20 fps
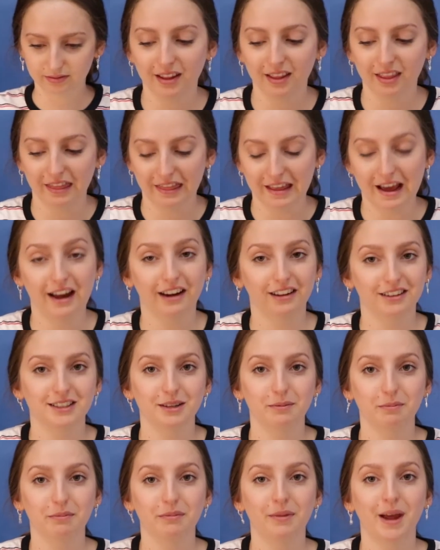That is
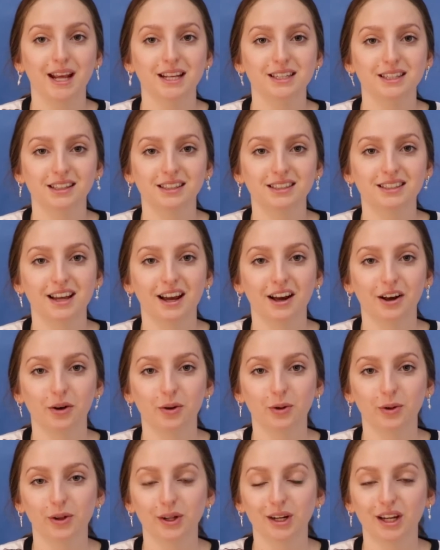amazing sound
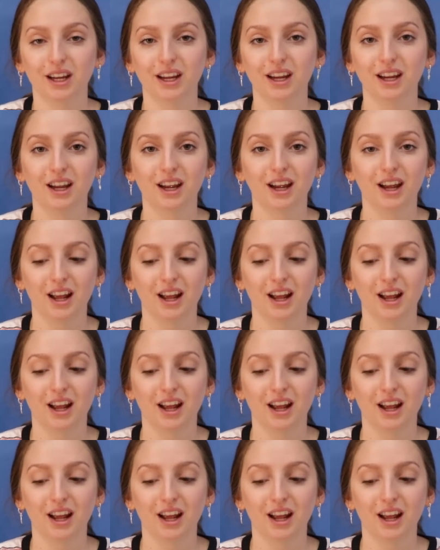quality.